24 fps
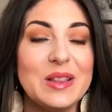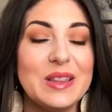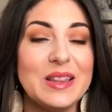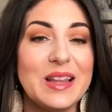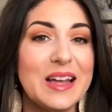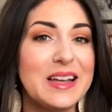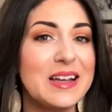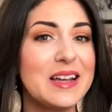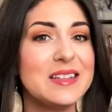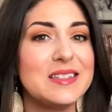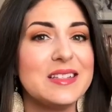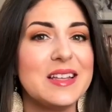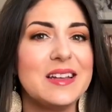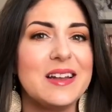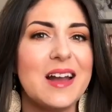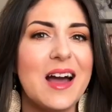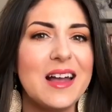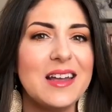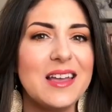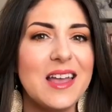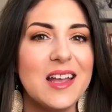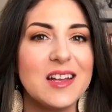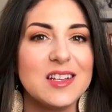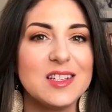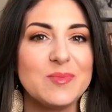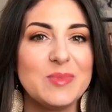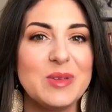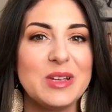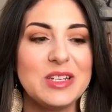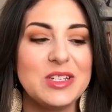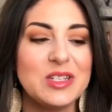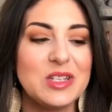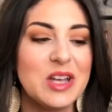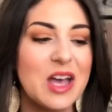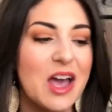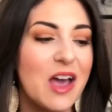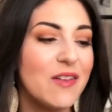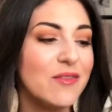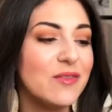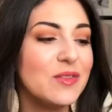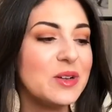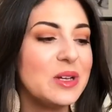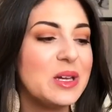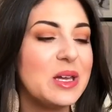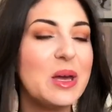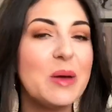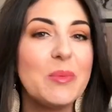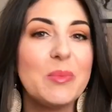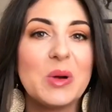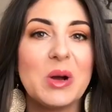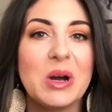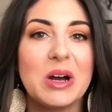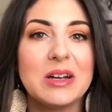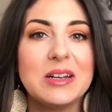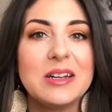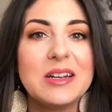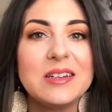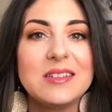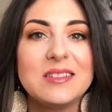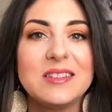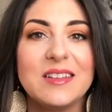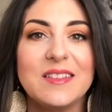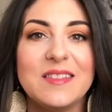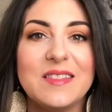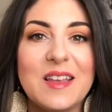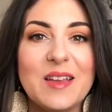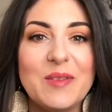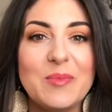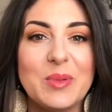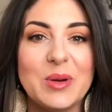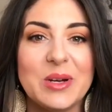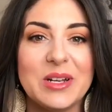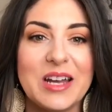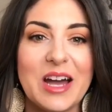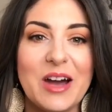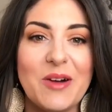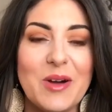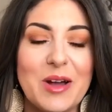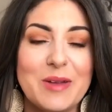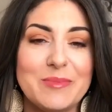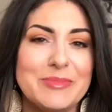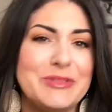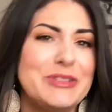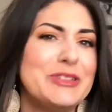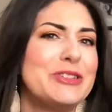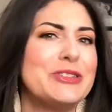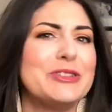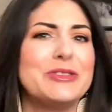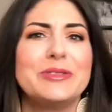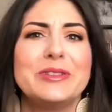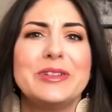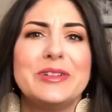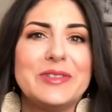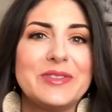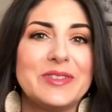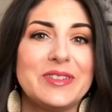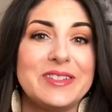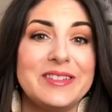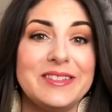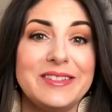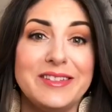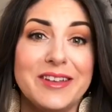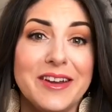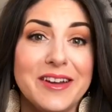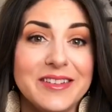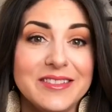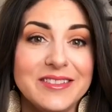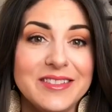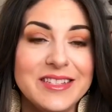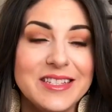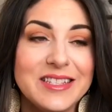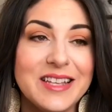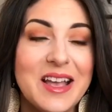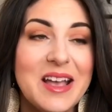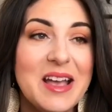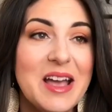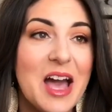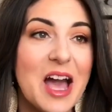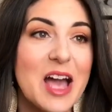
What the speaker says: Like I said, I can't speak to every product that they put out. I'm sure there's duds.